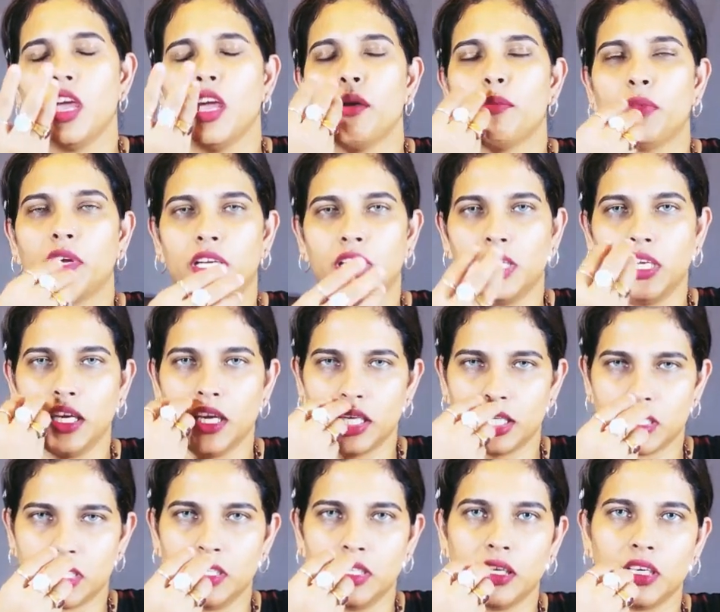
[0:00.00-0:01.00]
but
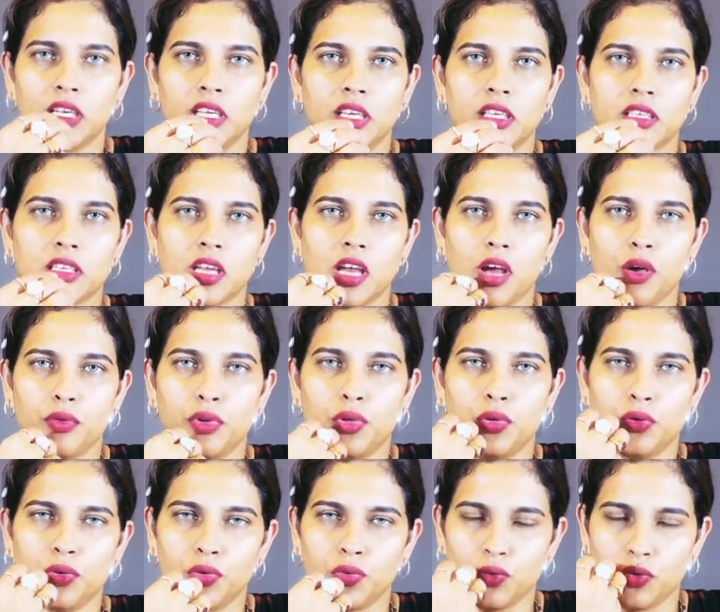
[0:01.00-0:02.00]
yes, there is how you
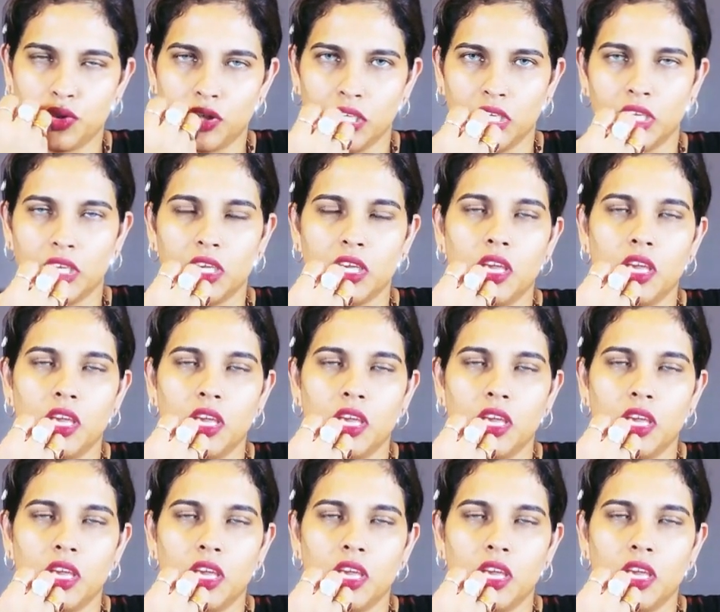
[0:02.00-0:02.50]
use it,